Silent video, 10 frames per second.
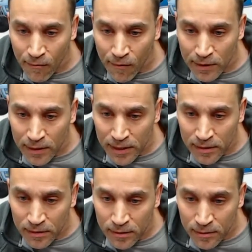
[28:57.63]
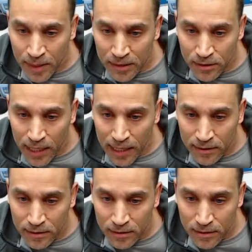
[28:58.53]
One reason all my
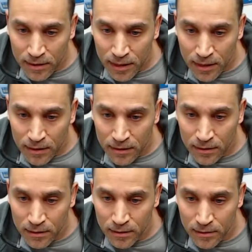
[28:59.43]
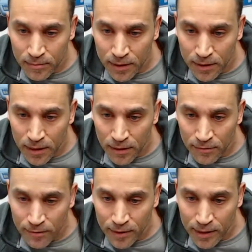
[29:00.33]
Traxxas are gone and it's muddy
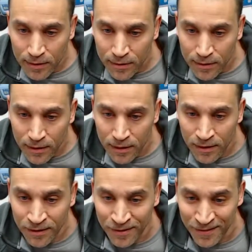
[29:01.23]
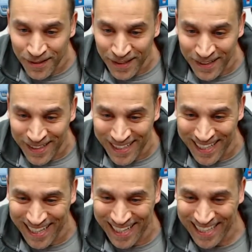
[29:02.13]
everywhere. And
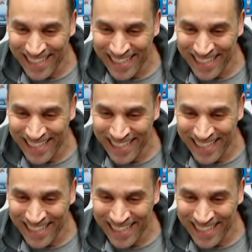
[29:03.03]
I